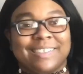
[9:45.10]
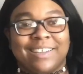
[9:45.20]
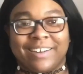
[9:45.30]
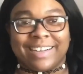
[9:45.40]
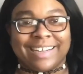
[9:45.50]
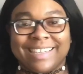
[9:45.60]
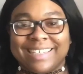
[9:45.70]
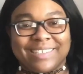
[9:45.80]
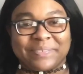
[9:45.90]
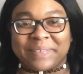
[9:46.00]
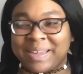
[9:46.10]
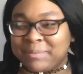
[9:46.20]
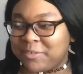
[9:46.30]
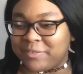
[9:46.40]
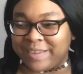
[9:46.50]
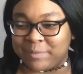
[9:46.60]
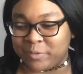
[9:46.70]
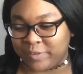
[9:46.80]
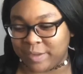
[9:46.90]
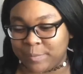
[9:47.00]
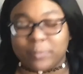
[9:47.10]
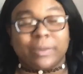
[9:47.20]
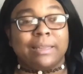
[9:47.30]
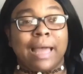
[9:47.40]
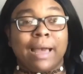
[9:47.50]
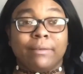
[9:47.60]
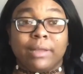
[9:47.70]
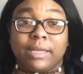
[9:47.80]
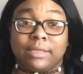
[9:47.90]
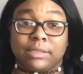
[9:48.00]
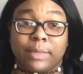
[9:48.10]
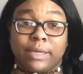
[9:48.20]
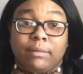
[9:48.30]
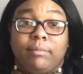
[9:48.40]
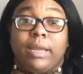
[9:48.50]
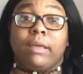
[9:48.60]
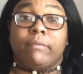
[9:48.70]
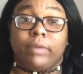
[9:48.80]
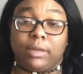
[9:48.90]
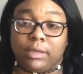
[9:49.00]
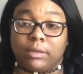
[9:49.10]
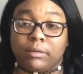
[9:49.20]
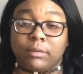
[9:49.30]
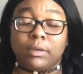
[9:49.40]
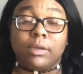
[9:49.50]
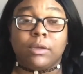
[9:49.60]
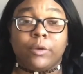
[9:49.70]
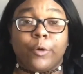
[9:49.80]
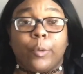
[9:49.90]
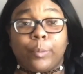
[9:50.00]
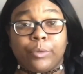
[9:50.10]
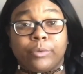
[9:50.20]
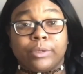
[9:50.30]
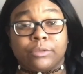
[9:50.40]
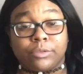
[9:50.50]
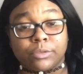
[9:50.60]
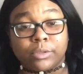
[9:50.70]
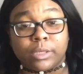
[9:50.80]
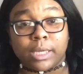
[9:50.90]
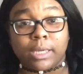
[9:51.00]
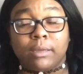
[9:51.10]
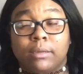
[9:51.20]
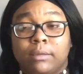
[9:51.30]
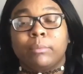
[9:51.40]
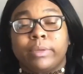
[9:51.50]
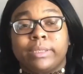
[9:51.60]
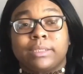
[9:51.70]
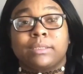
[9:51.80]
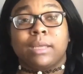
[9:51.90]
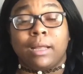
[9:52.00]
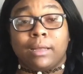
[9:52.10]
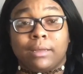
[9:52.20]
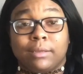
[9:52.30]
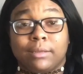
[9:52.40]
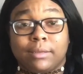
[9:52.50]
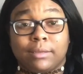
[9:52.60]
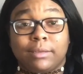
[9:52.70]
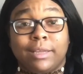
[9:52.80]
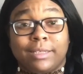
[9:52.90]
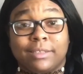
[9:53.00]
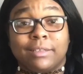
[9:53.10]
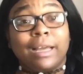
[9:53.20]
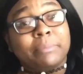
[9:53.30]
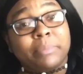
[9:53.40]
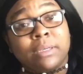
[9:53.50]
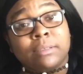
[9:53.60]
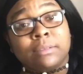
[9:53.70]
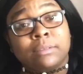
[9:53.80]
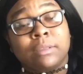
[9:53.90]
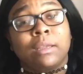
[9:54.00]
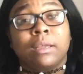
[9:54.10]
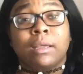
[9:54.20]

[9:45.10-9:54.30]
Sorry, ramble, ramble, ramble. But that is my update video. Hope you enjoy. Please click the like button.